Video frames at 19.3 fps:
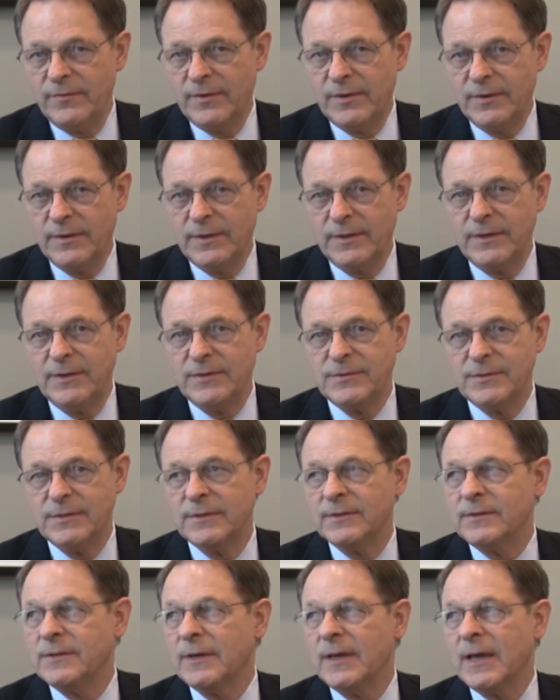very
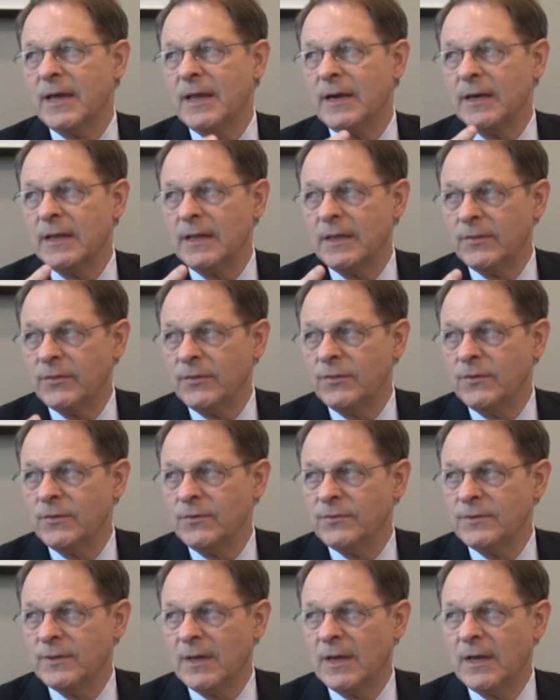easy to get
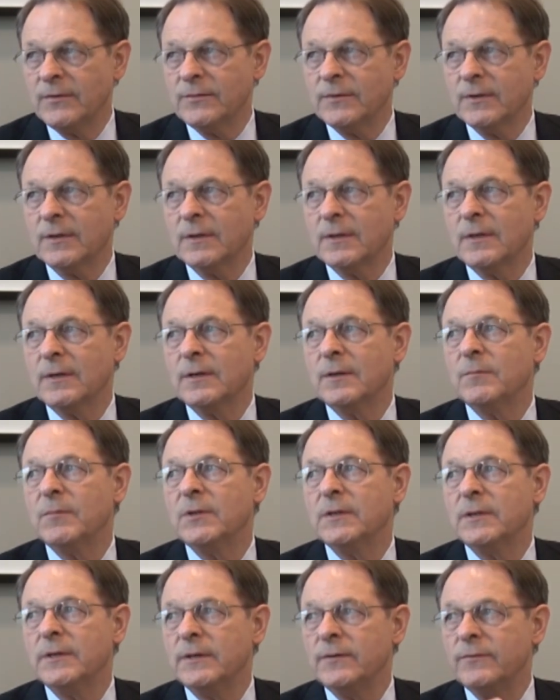enthusiastic and to
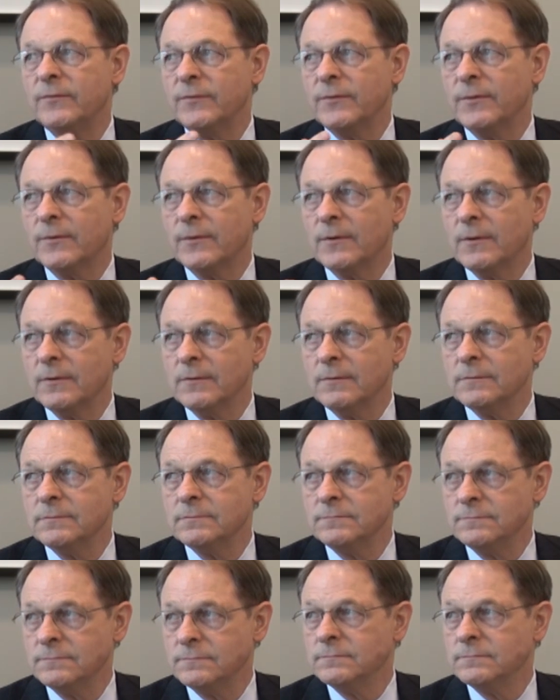believe your own